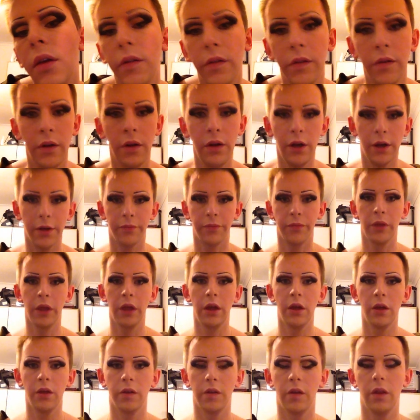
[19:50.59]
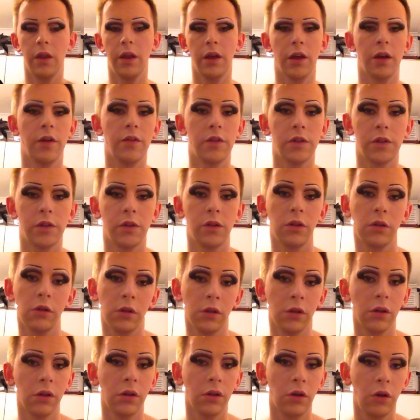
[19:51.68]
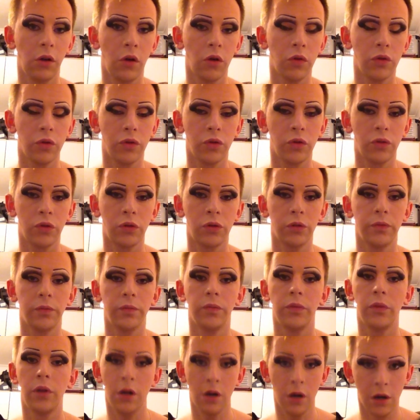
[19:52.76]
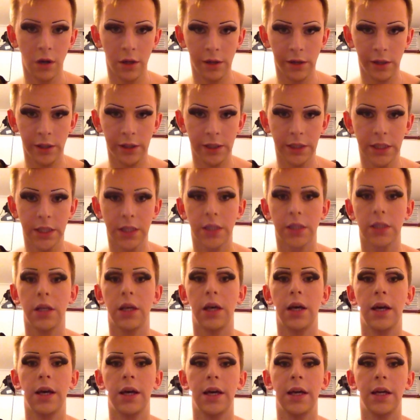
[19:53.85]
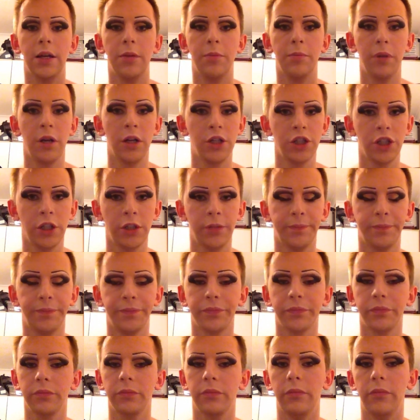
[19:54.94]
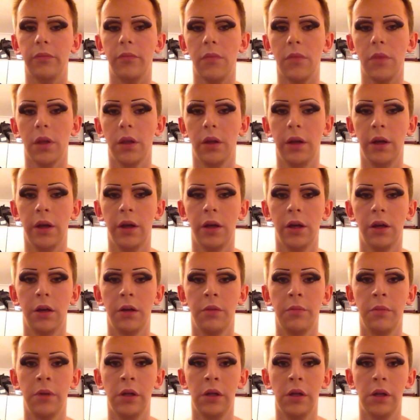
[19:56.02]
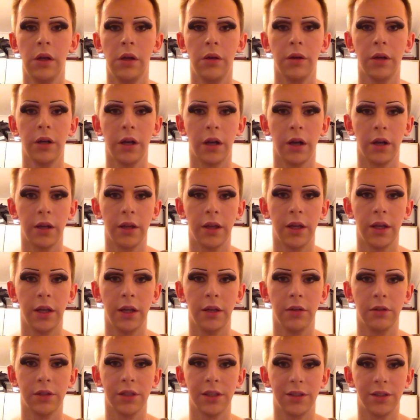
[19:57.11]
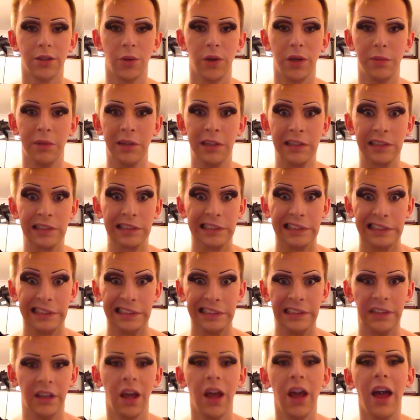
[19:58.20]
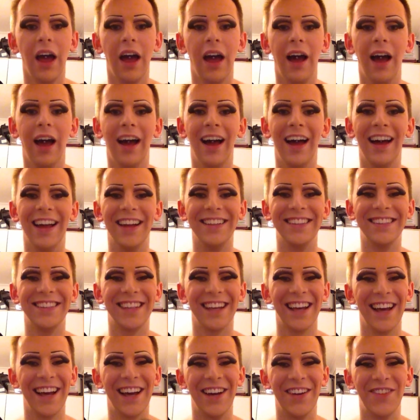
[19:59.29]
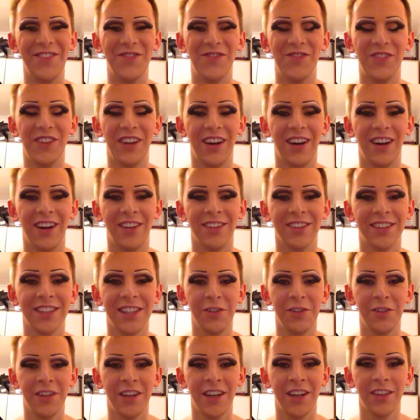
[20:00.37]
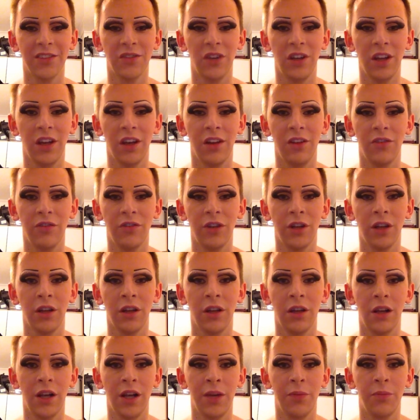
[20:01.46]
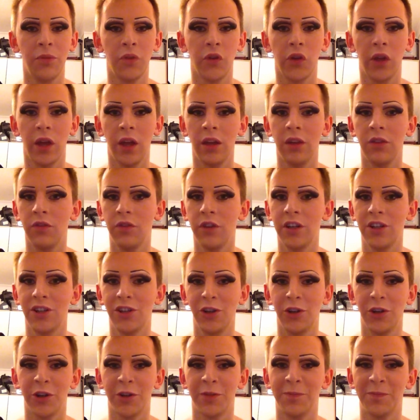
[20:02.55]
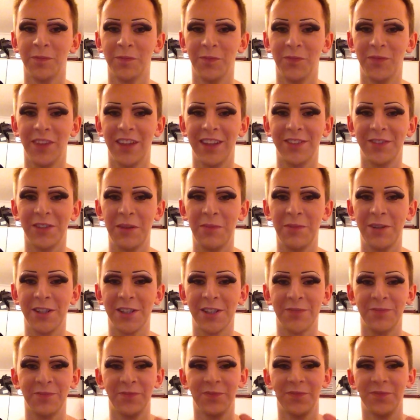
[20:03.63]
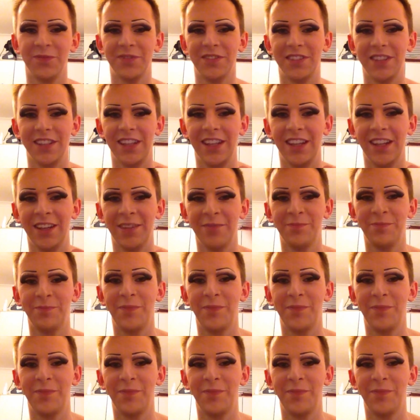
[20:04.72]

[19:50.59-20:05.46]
So yeah, so that covers contour, highlights and blusher. I'm going to cut it there now because that's 20 minutes, and I'll you in the next video for lips and the finished look. Thanks very much. See you.